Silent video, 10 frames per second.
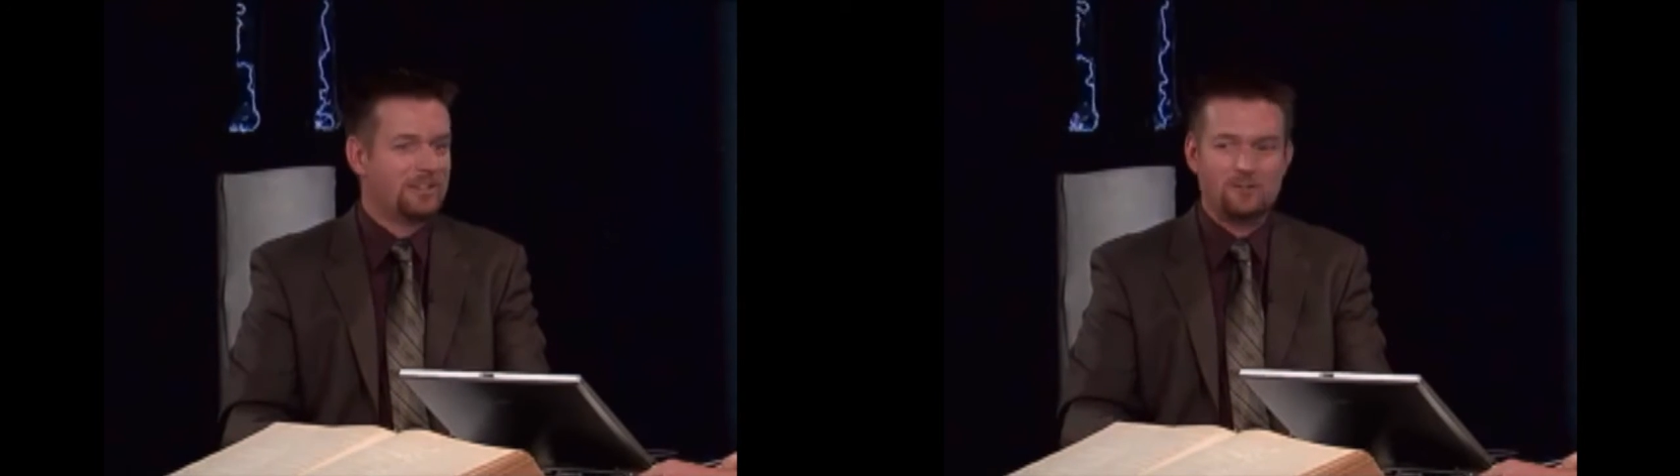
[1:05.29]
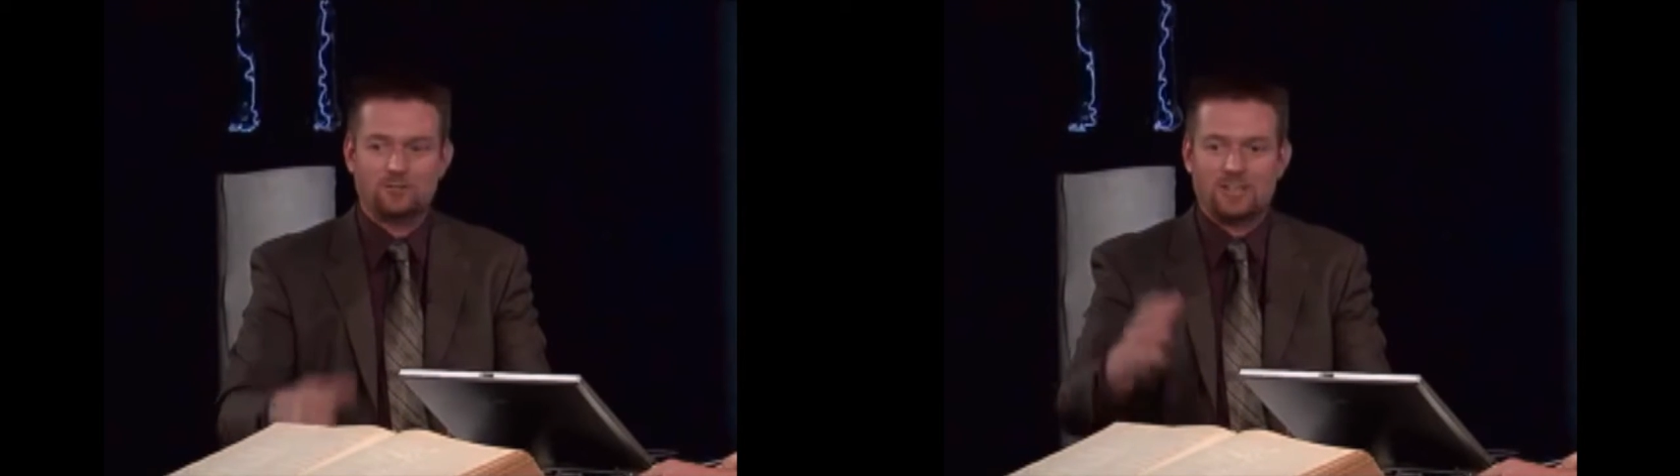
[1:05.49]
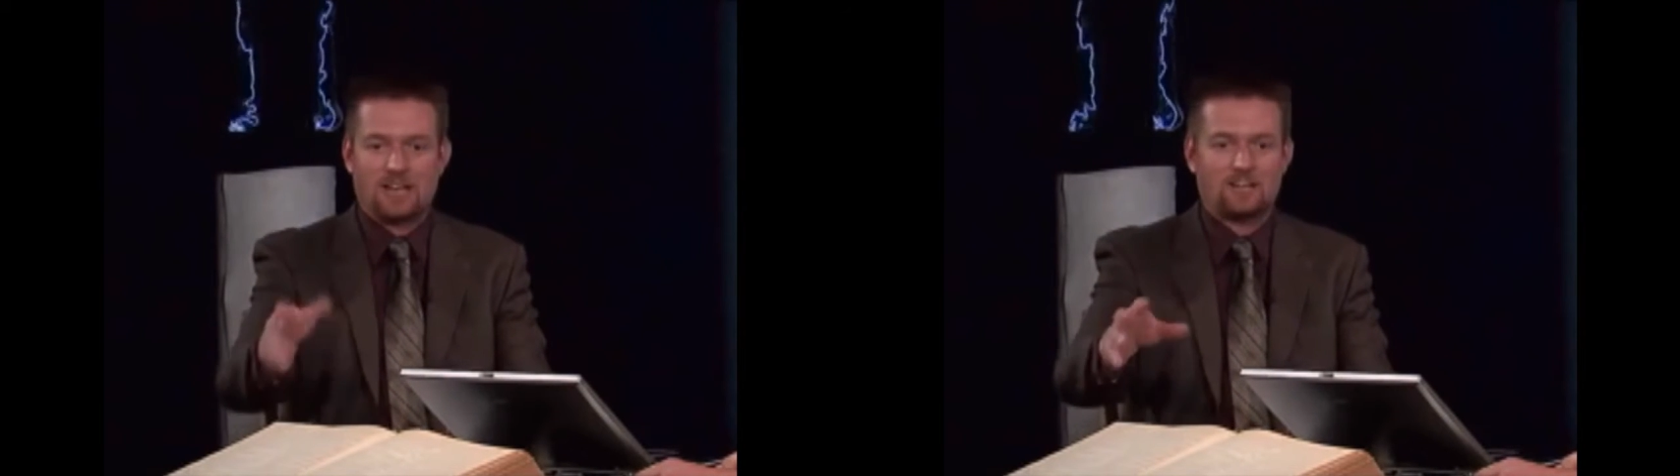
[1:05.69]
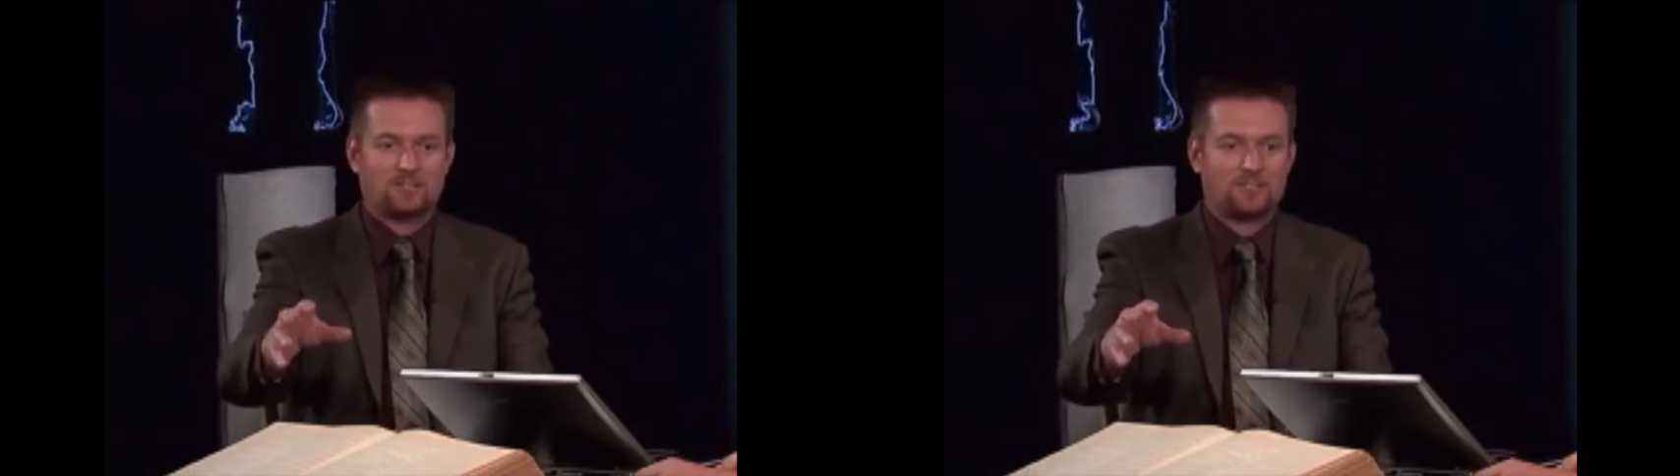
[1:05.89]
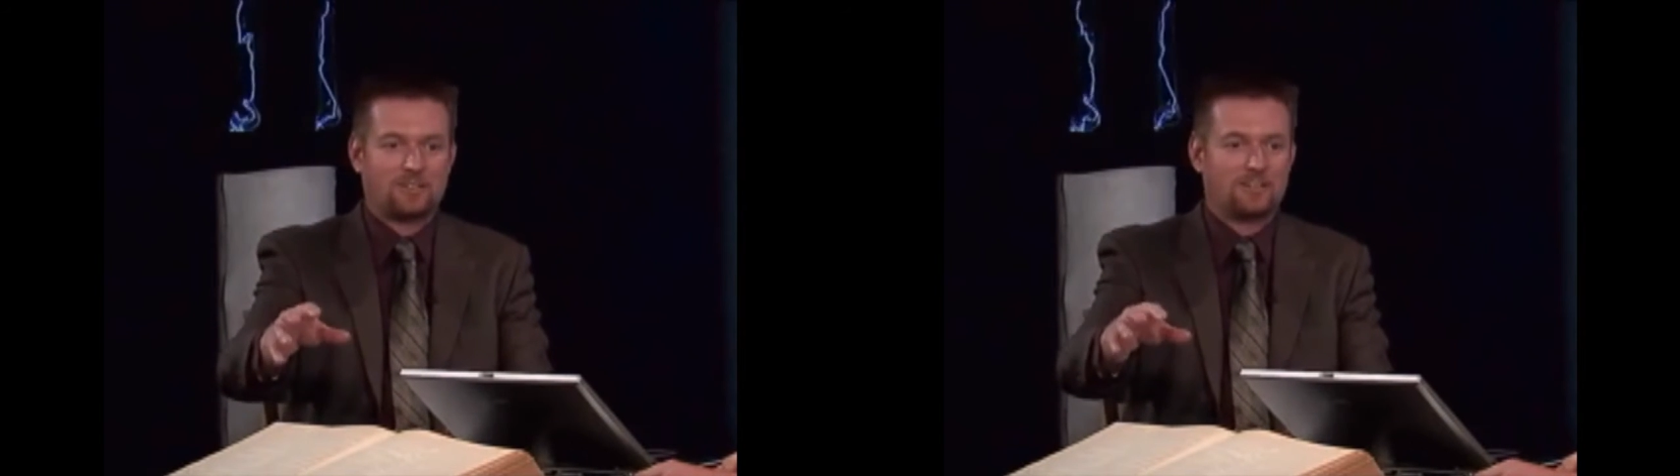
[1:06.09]
I usually
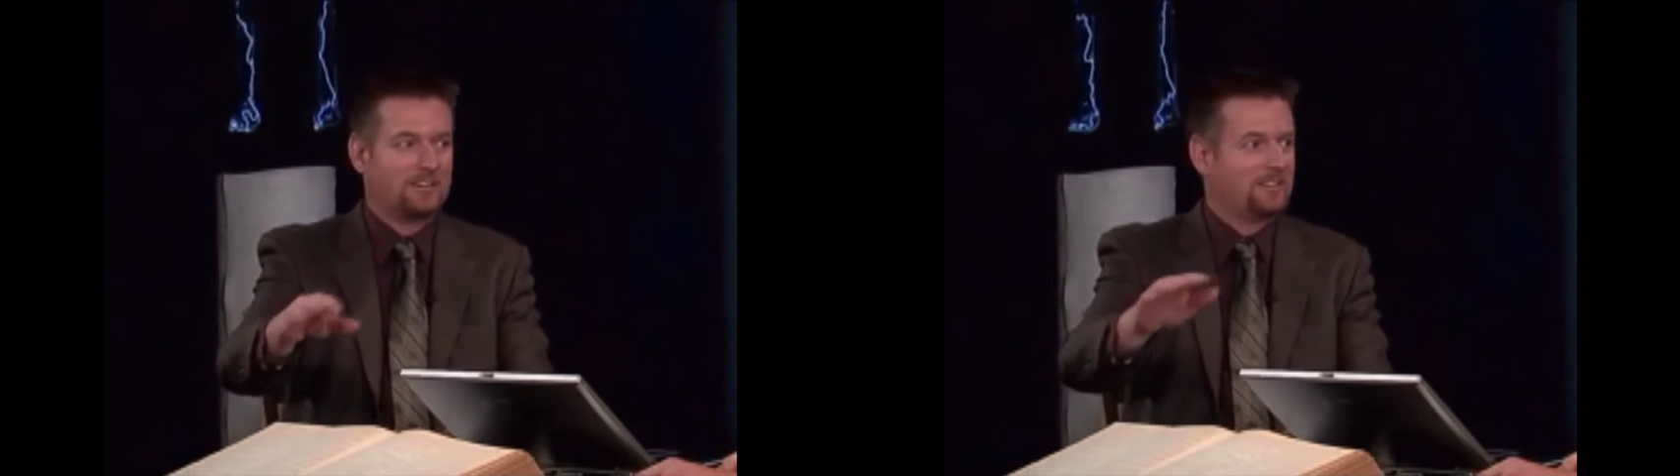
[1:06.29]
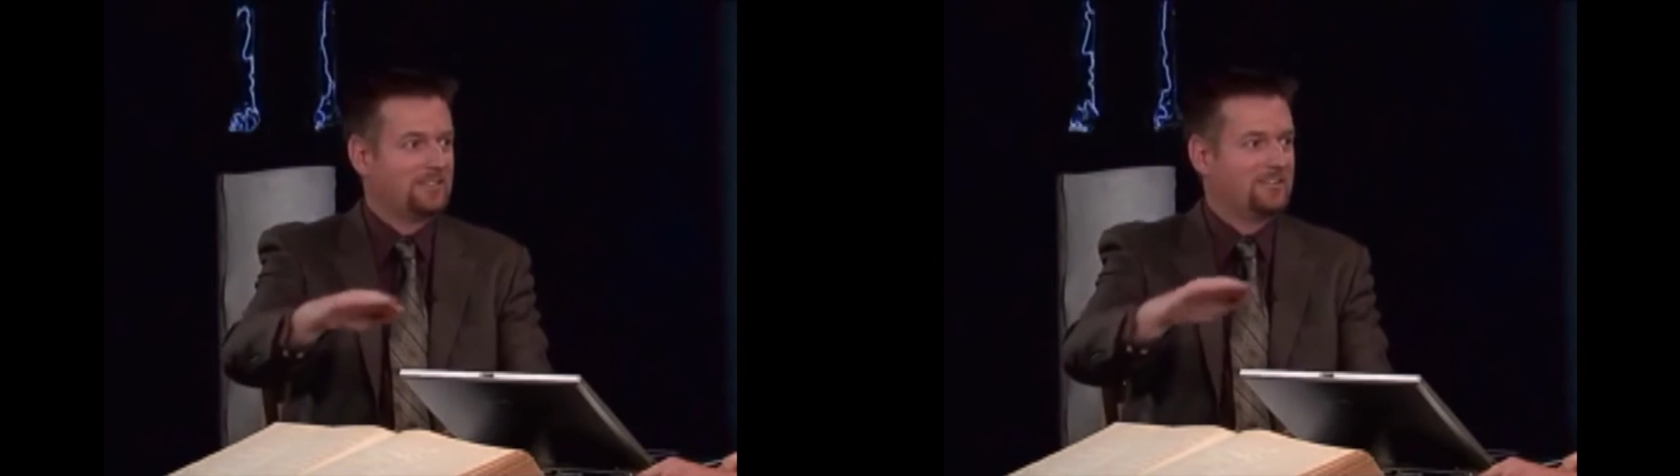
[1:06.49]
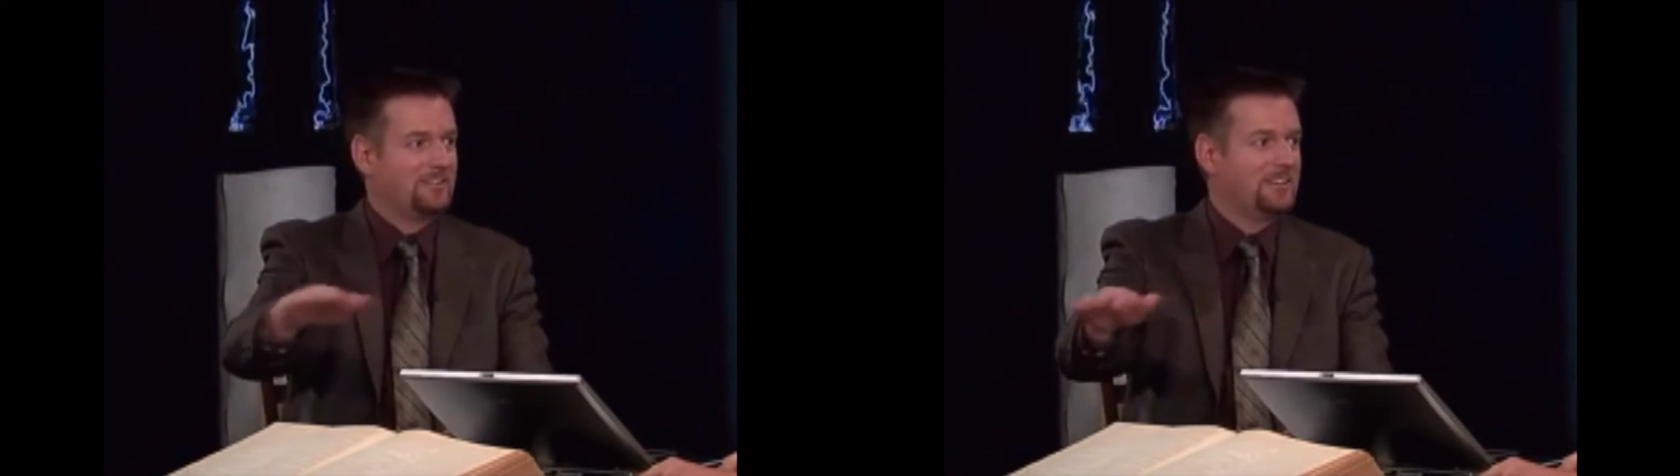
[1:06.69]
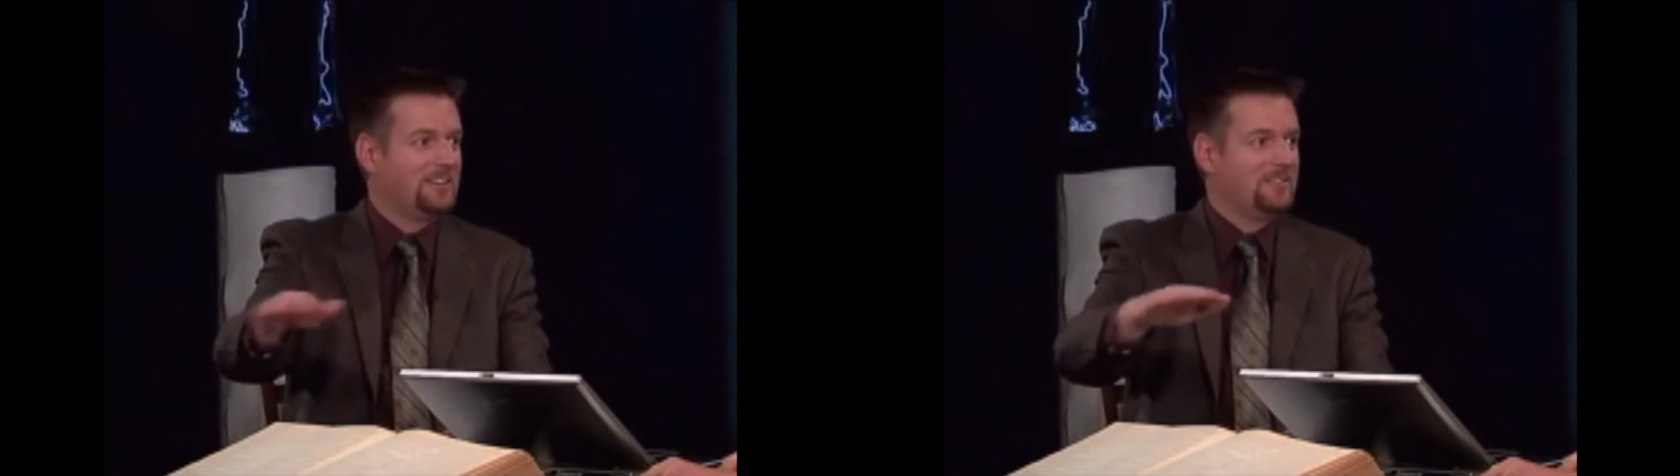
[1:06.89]
ask the